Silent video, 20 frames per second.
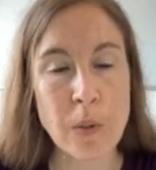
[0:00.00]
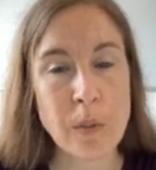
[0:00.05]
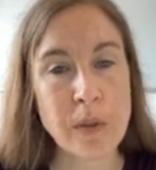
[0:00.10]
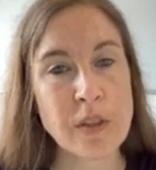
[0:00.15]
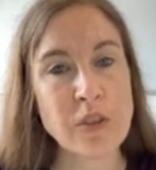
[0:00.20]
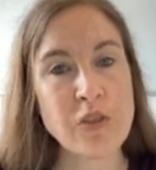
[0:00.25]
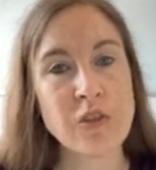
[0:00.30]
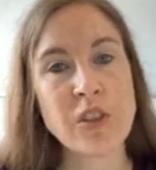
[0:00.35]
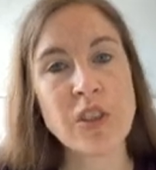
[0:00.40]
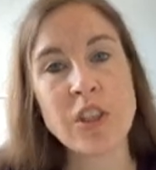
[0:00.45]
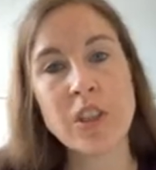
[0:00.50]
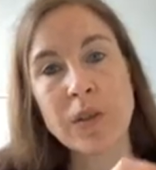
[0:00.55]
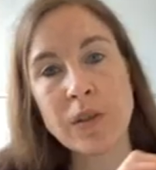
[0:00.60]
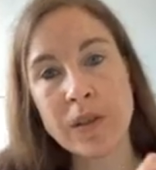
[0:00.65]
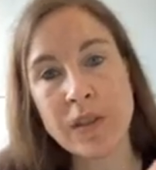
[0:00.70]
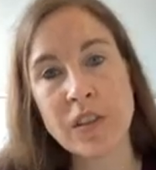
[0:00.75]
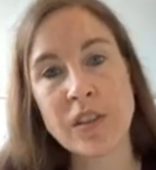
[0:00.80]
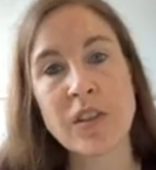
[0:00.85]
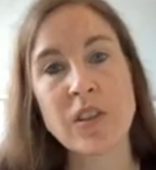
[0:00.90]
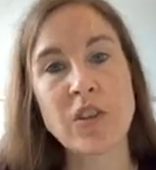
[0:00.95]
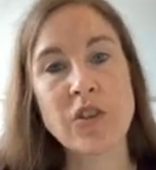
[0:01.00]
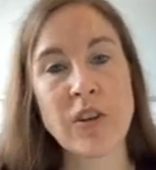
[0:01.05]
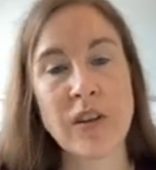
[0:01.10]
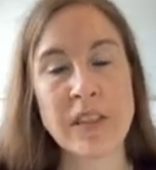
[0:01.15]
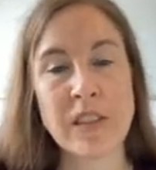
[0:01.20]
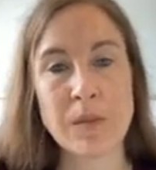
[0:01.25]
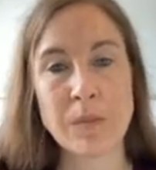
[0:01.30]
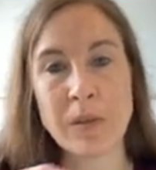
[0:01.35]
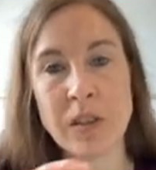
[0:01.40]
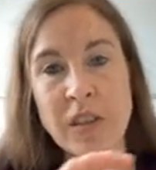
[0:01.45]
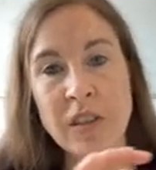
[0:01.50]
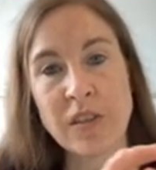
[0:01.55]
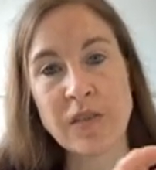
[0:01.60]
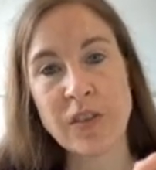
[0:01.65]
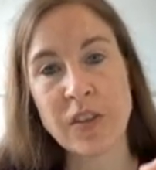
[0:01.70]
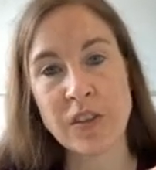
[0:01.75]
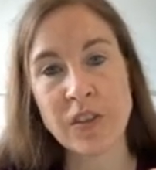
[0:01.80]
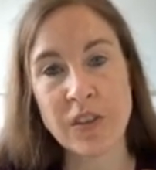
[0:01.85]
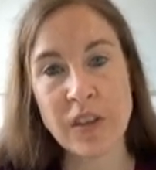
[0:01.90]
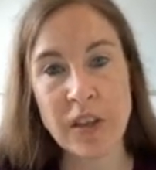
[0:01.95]
which reduces the transmission
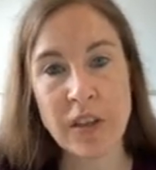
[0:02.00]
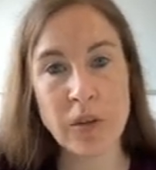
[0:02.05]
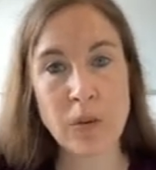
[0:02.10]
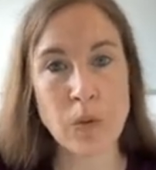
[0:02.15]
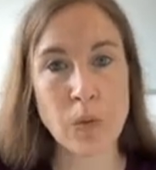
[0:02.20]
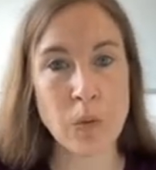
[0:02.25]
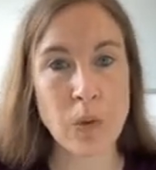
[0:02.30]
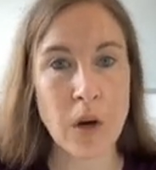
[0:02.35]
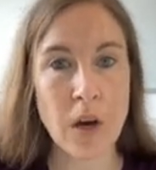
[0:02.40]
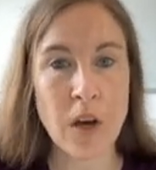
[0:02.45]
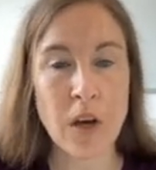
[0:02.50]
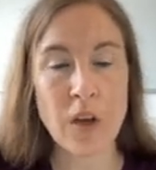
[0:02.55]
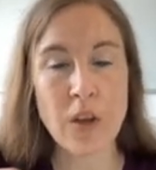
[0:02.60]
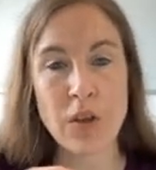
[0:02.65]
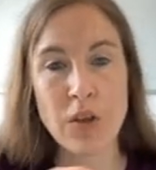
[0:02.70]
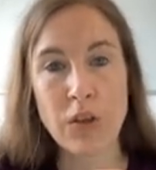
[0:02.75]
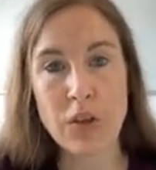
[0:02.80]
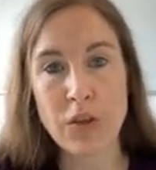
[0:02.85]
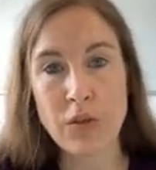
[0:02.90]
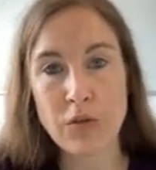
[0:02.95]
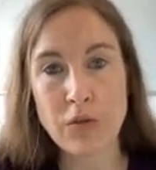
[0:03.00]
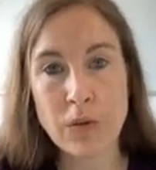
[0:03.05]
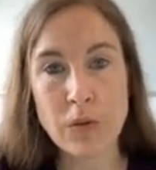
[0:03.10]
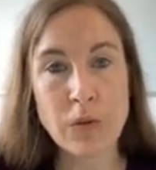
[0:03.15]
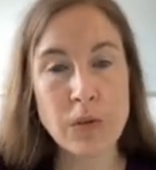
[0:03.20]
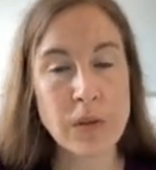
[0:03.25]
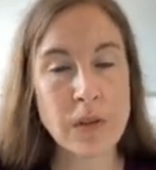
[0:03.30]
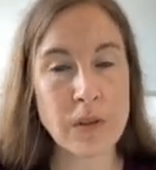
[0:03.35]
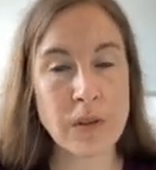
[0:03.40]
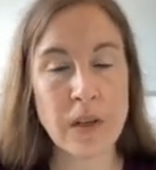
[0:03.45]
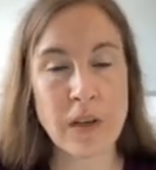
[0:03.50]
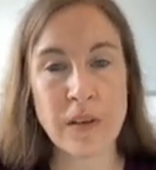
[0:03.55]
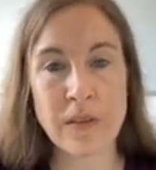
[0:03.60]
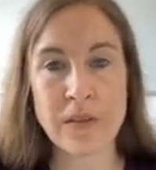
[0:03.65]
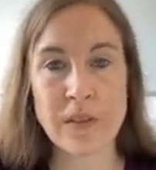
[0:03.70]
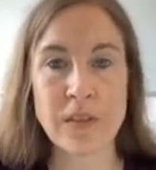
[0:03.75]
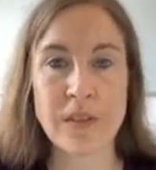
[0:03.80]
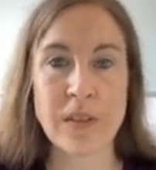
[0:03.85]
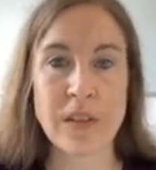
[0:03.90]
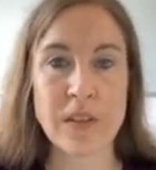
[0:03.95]
of the signal through the
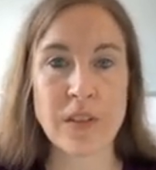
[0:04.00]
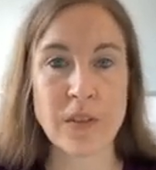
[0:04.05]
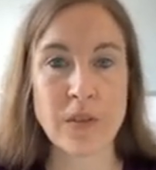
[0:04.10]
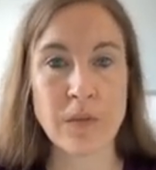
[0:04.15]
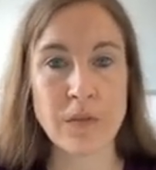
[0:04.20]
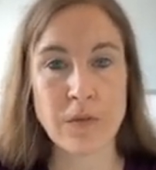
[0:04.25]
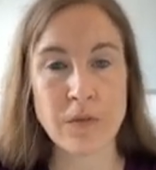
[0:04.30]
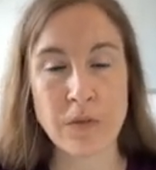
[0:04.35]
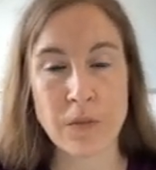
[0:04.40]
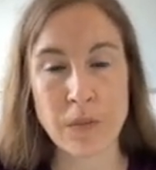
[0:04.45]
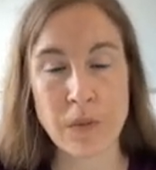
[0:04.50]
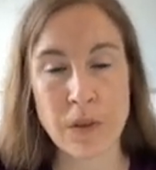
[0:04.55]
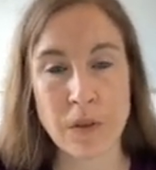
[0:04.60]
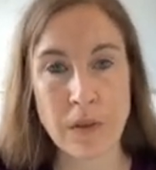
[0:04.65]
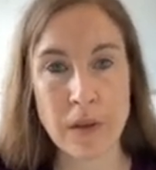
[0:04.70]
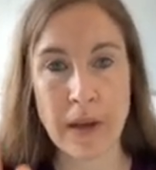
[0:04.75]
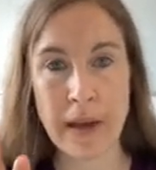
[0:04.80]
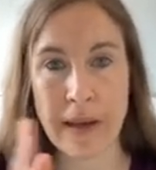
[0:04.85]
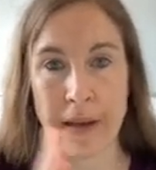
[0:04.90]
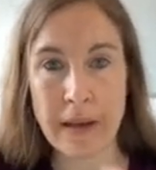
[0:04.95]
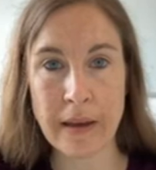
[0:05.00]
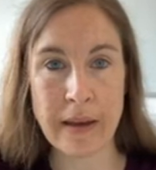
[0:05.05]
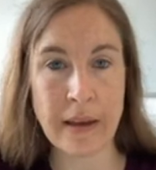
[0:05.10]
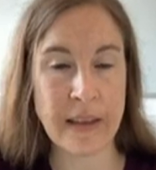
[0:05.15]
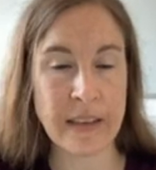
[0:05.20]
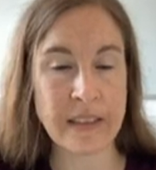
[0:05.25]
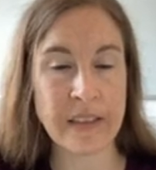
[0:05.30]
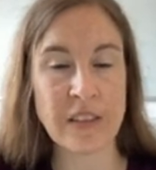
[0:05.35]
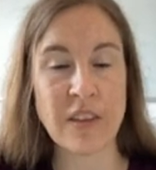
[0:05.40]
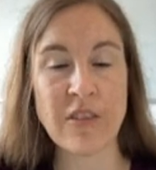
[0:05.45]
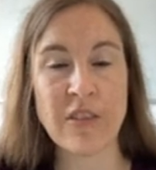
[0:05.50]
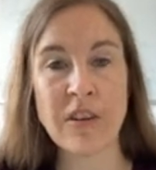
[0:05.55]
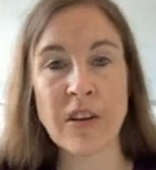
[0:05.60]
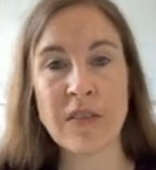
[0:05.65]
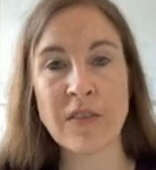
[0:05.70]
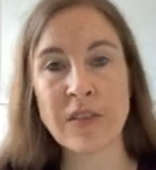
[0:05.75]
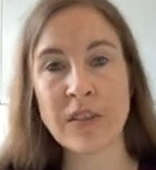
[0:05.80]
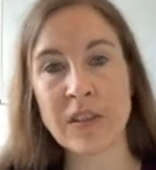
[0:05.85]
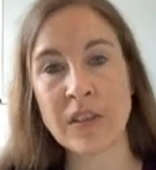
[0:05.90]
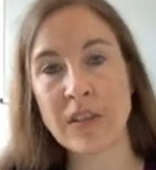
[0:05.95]
nervous system from the exterior
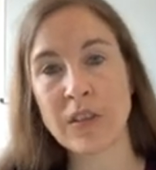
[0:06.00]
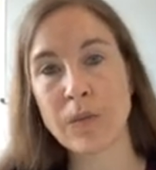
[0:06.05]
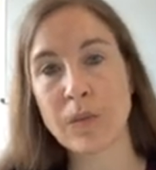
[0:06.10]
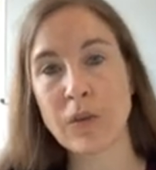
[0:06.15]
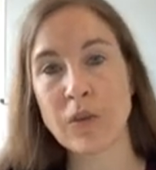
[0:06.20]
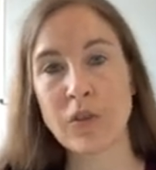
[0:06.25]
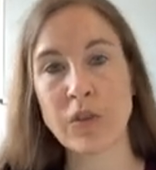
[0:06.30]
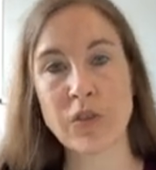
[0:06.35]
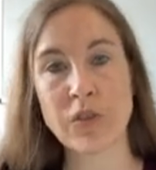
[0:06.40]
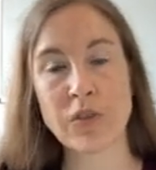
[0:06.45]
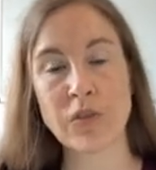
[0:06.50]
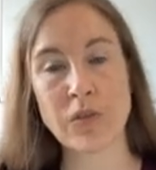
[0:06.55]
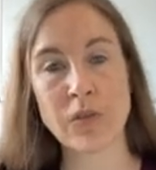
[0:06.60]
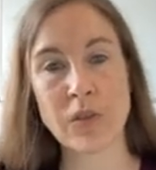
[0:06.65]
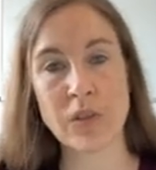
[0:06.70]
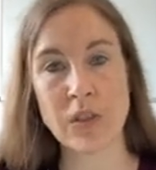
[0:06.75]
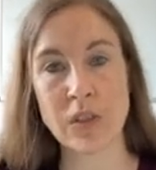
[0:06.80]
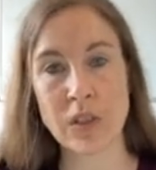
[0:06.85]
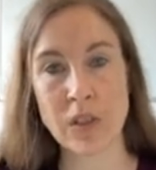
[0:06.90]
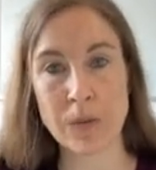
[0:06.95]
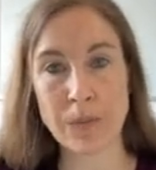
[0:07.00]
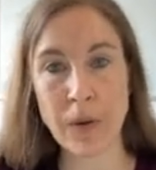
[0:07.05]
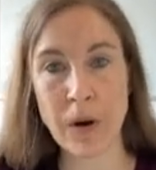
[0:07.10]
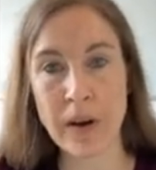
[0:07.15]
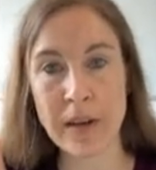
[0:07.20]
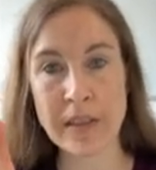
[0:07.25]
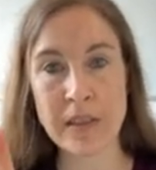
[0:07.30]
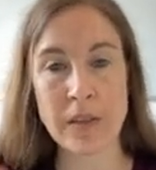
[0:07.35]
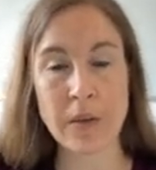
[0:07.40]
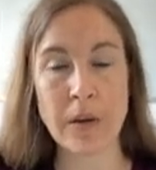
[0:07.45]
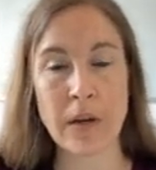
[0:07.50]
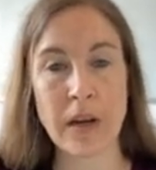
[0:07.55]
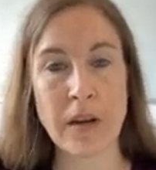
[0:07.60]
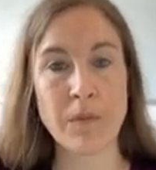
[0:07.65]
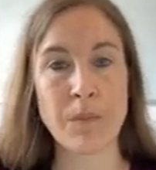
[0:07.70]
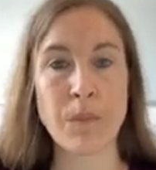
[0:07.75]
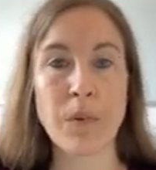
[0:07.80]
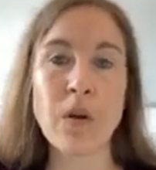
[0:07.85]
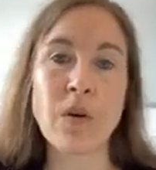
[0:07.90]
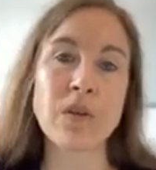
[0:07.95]
nervous system across through to the spine, so it kind
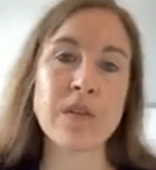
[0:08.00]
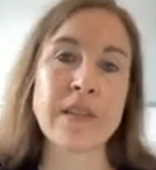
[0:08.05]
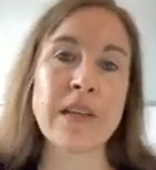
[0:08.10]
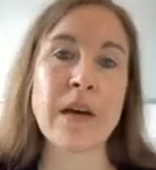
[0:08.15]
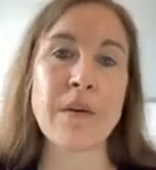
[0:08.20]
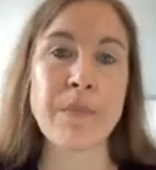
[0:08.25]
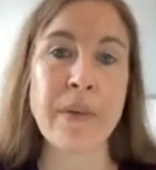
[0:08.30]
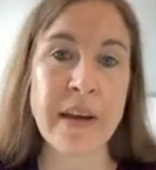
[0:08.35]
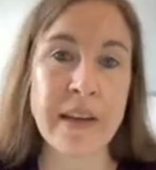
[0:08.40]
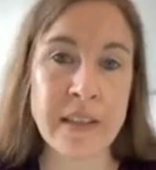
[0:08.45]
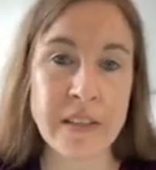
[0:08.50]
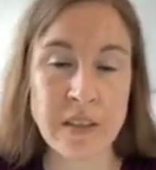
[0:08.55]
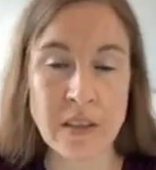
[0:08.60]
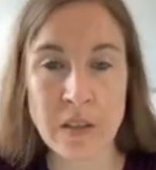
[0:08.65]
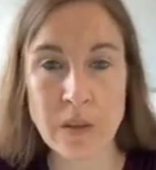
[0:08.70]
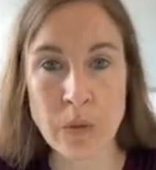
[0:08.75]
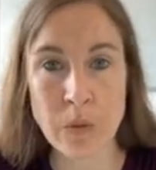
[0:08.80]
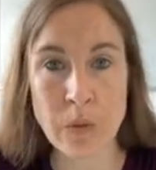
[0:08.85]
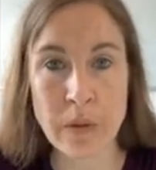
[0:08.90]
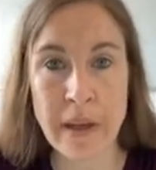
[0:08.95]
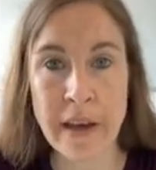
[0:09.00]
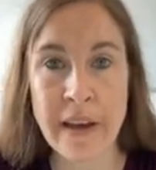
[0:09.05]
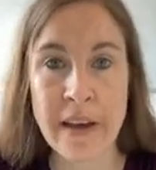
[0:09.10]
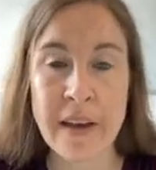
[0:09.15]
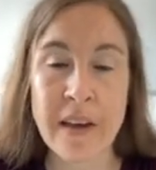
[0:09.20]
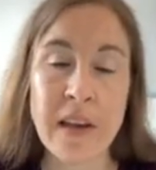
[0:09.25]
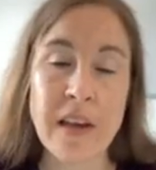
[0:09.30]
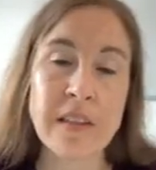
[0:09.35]
of blocks that pain signal there.